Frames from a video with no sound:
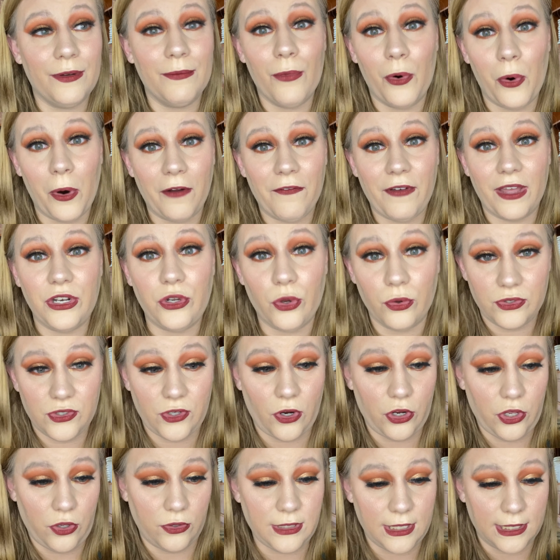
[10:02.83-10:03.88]
more if I don't
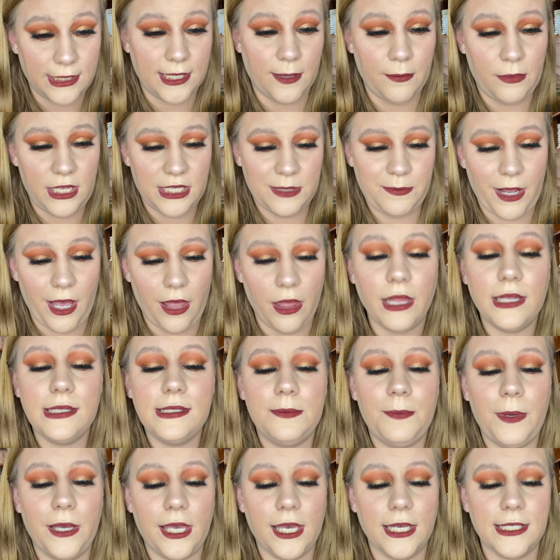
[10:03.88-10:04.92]
start using some of these palettes,
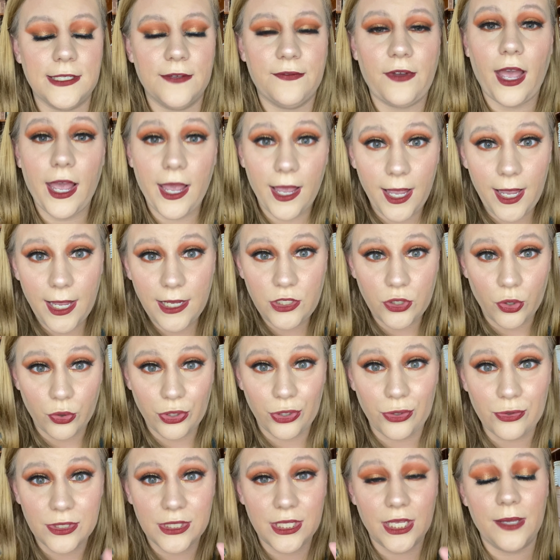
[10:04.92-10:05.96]
because if I don't
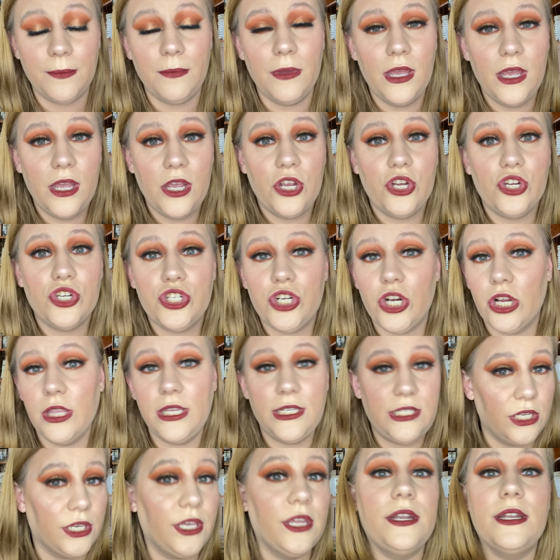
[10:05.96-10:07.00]
use them, surely
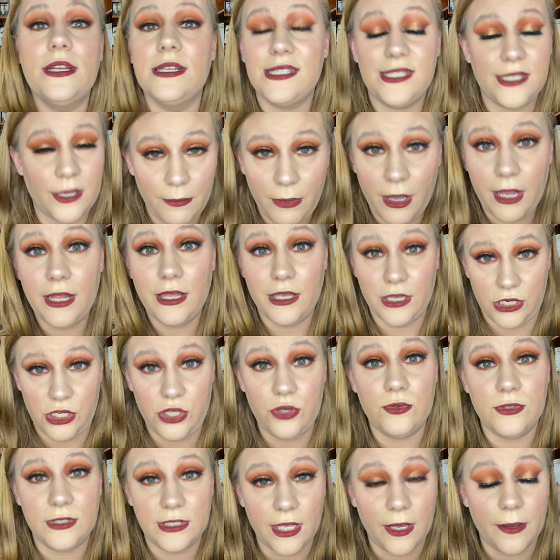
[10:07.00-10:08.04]
to goodness somebody could
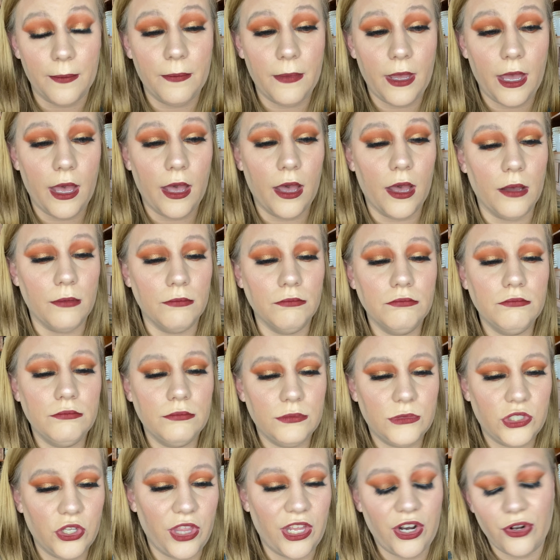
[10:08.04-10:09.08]
use them
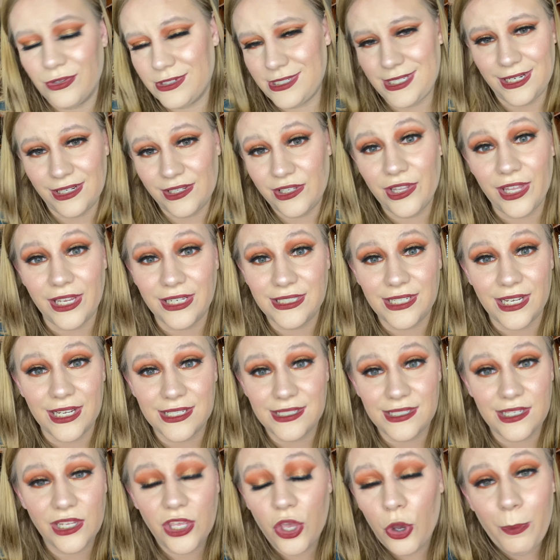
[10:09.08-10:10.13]
so they don't sit and collect
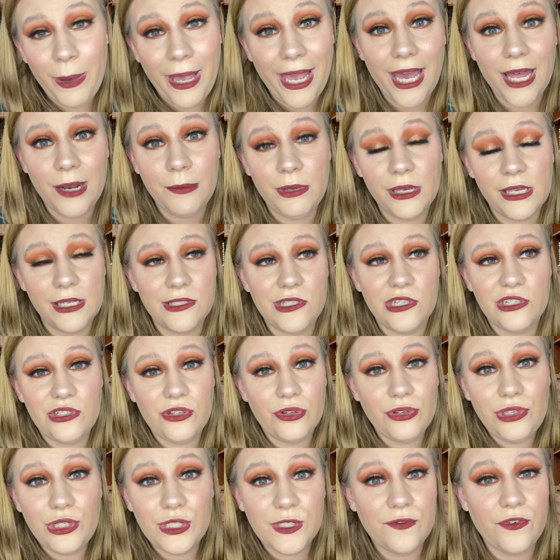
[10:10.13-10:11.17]
dust and go bad, because there's no
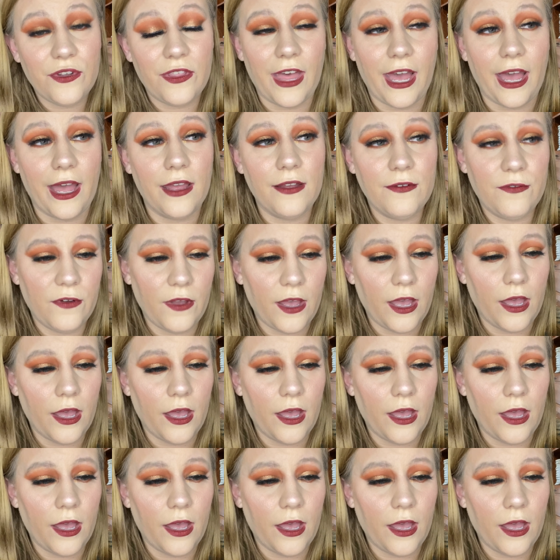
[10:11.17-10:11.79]
use for that. If,